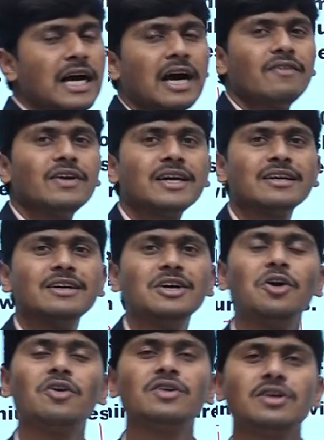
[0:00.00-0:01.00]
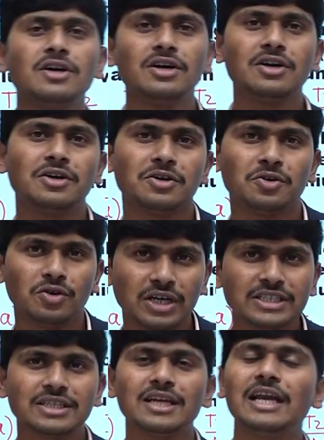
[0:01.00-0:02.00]
having
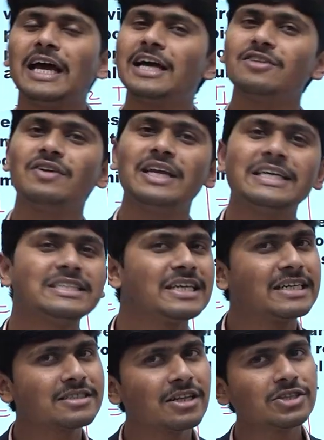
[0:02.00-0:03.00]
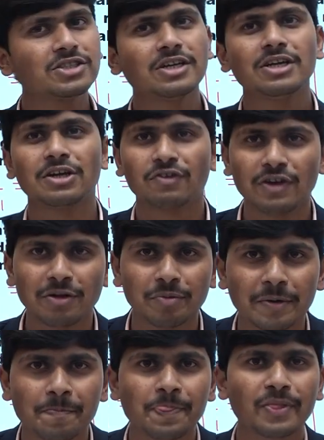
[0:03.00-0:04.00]
rotational as well as translational
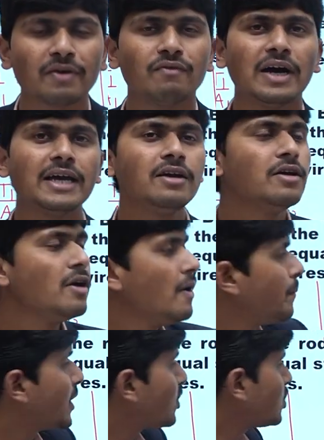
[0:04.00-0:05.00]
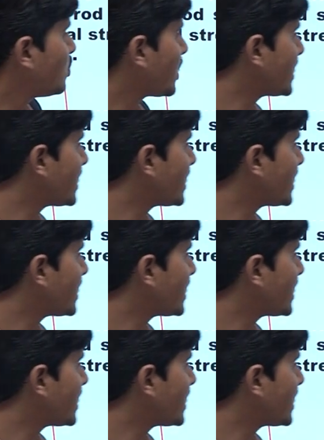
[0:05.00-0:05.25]
equilibrium. Why? Because you